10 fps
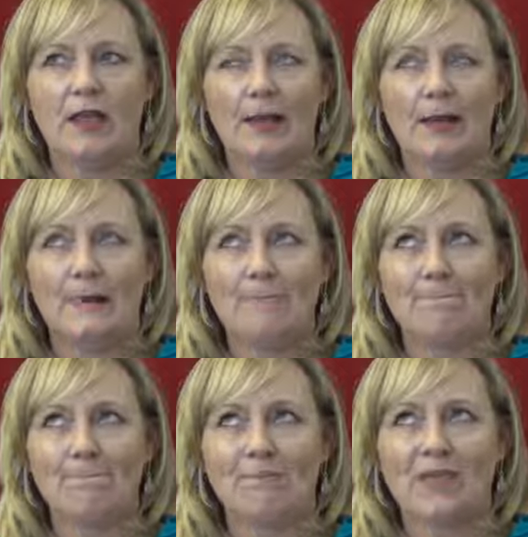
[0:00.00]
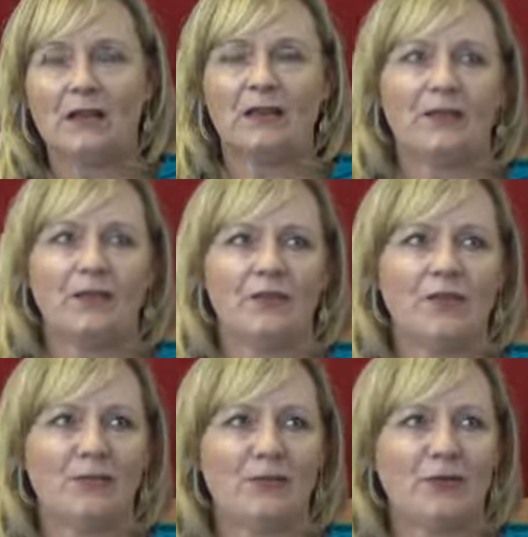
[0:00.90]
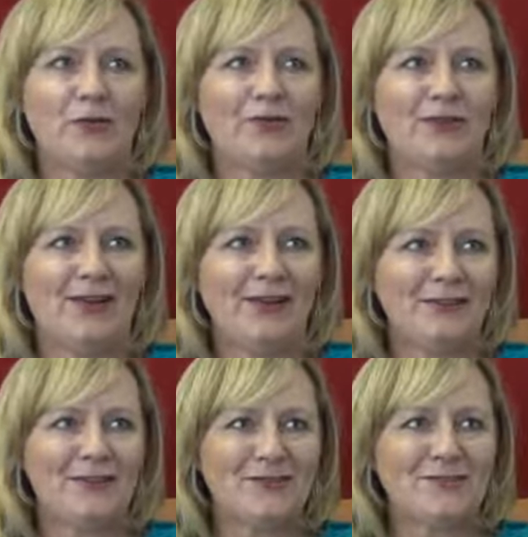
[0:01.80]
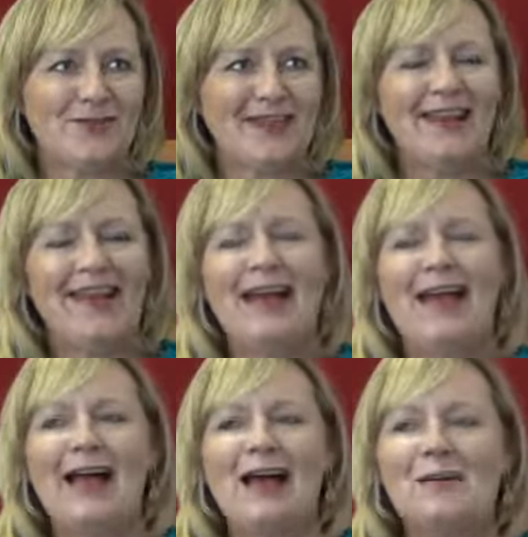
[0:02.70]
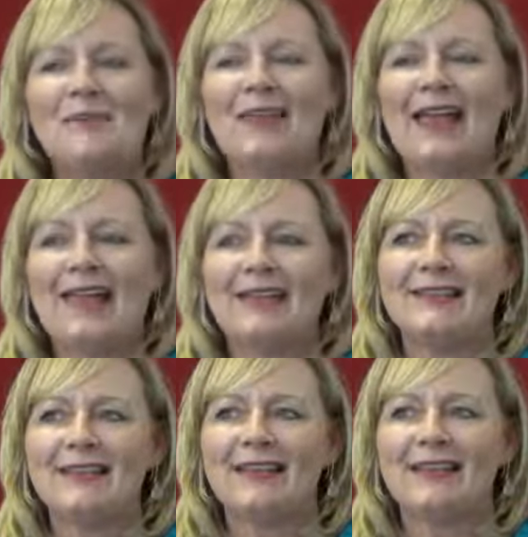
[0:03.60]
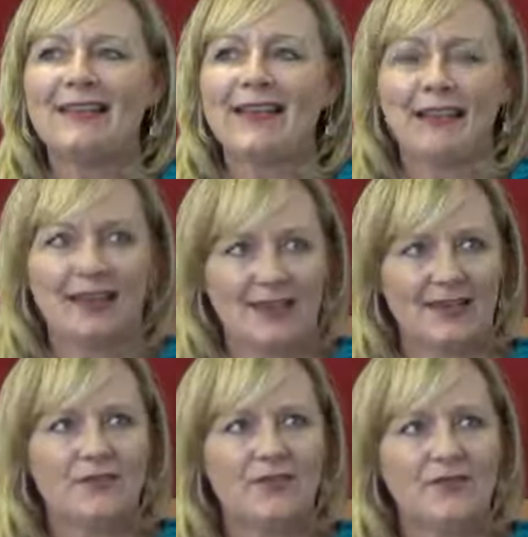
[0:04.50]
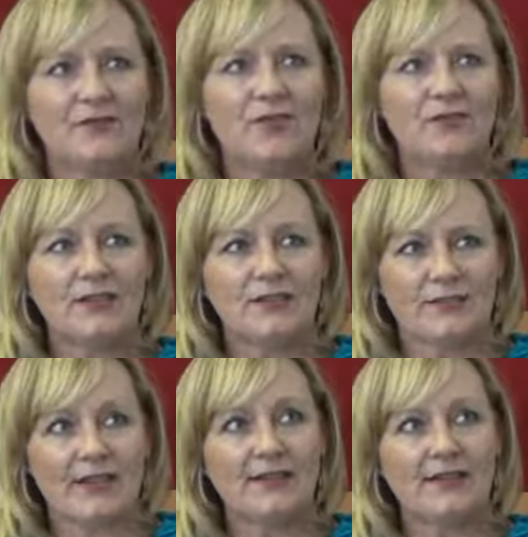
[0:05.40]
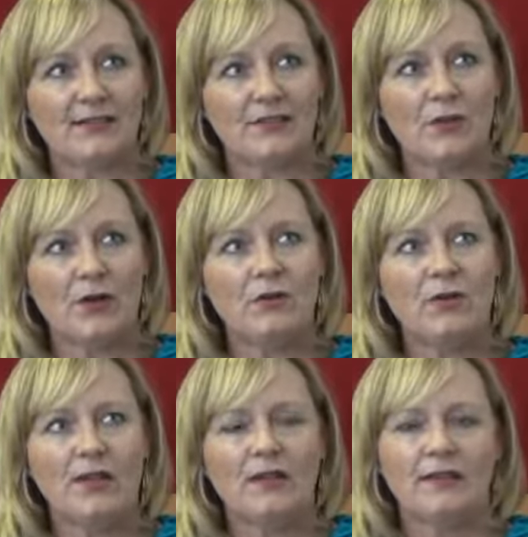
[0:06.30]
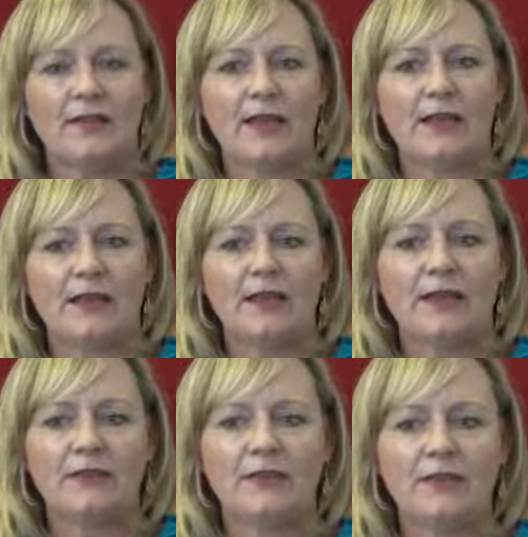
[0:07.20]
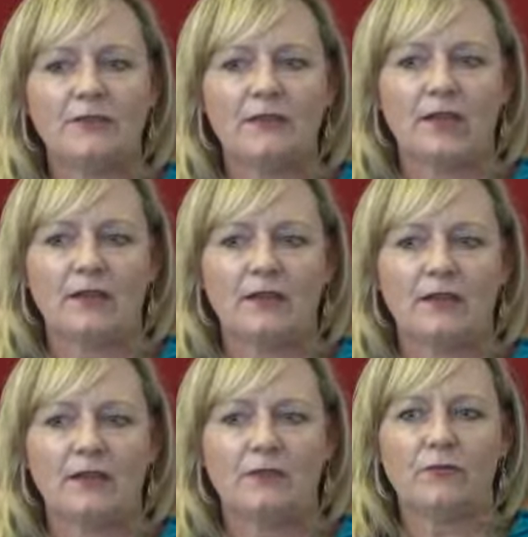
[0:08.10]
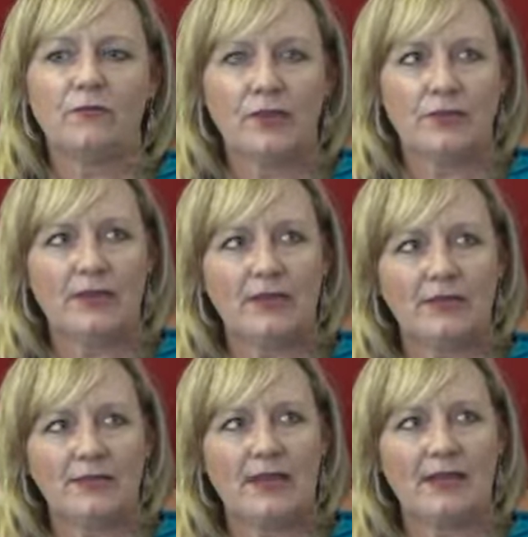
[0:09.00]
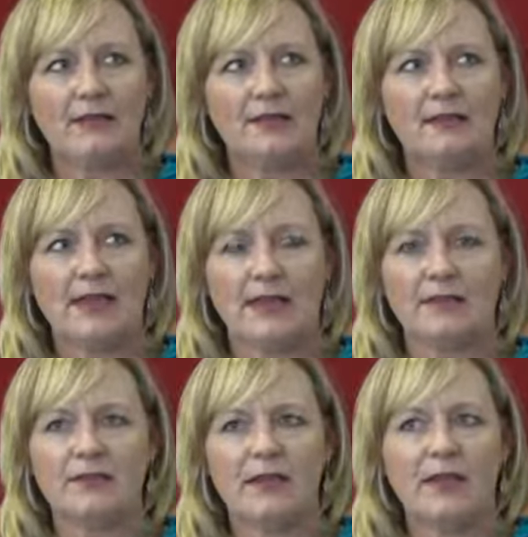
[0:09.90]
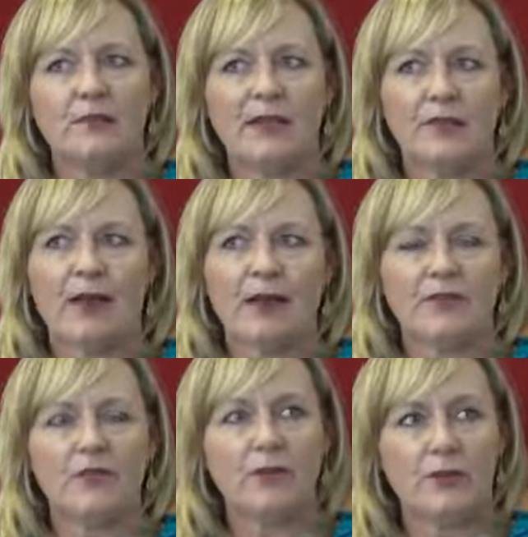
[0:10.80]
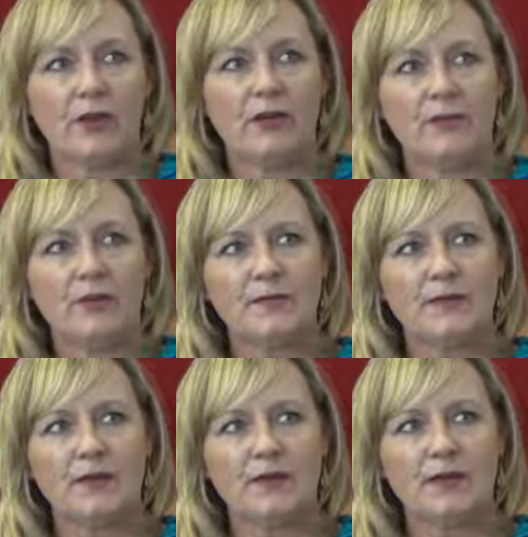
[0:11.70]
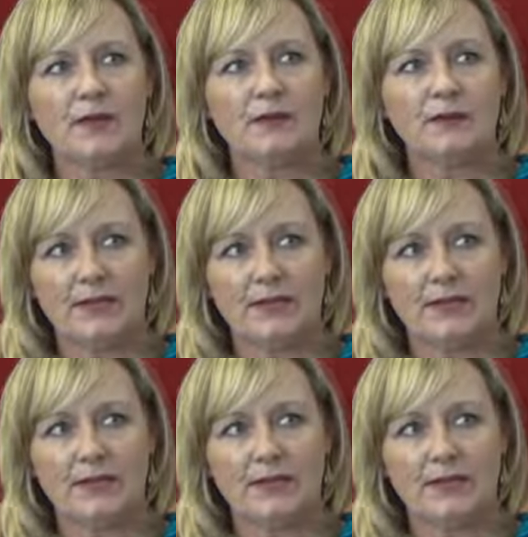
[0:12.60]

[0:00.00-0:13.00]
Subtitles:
I can't think of the name of the group, sorry, off the top of my head. And Claire's obviously involved in standards as well. So they're actually involved in reviewing those standards and being part of the working groups that are